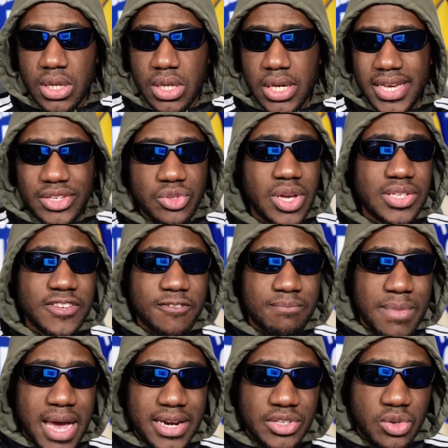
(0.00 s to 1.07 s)
it's not as if
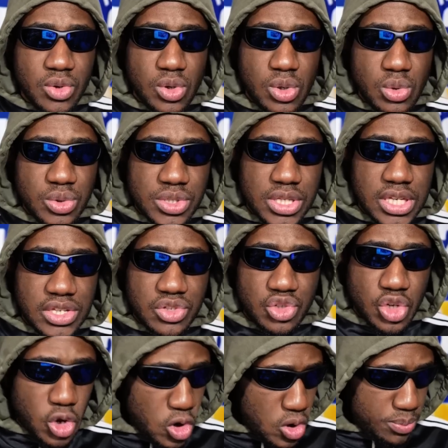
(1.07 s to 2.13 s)
Mane is going to lose his
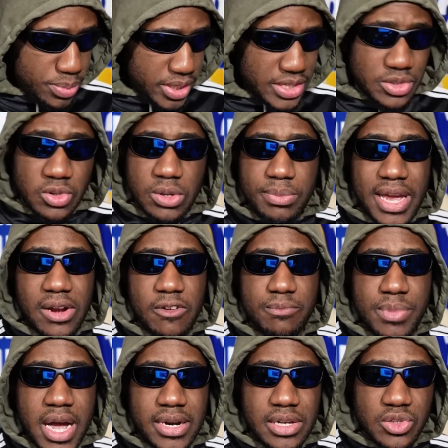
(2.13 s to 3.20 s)
job, he's going to be out of
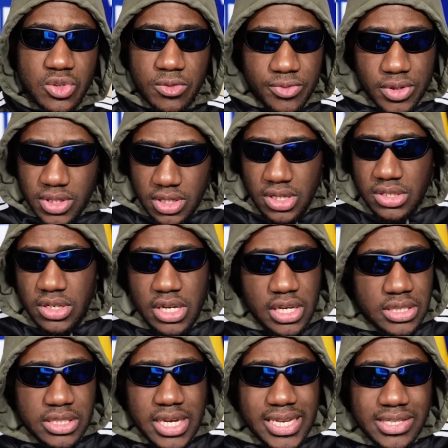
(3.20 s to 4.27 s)
Bayern and so forth.
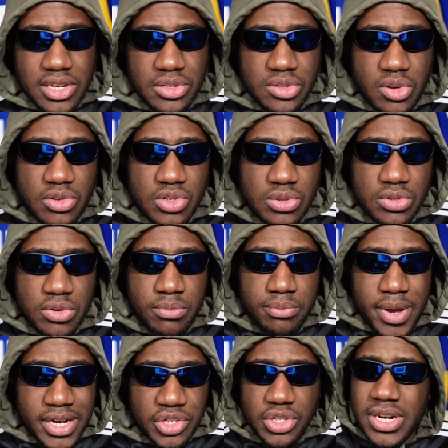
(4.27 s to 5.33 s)
It's a
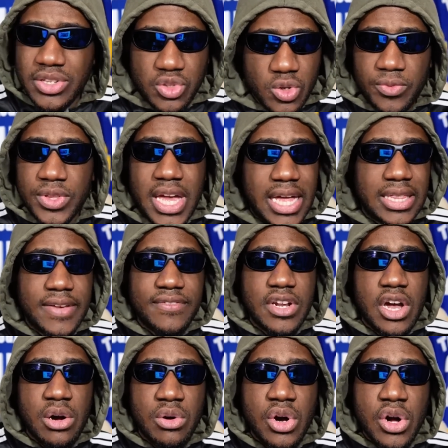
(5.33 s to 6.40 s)
suspension and so forth, and they've
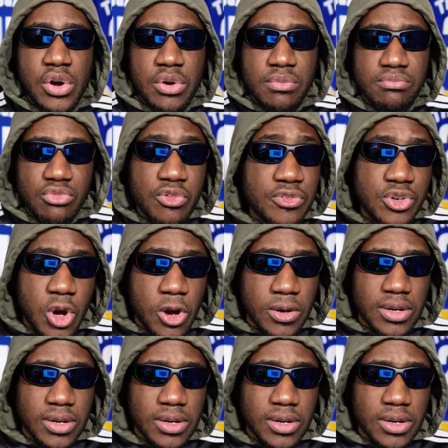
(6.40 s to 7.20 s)
now moved on.